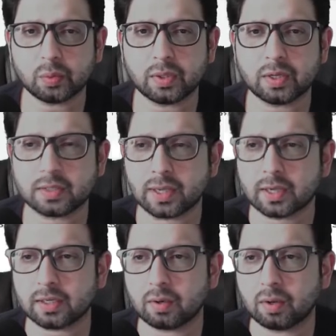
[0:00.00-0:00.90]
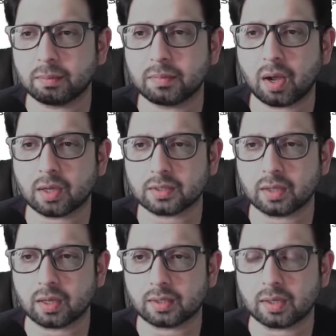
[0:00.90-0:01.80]
the site called
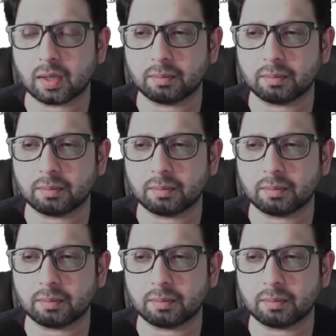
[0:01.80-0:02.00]
Moz.com.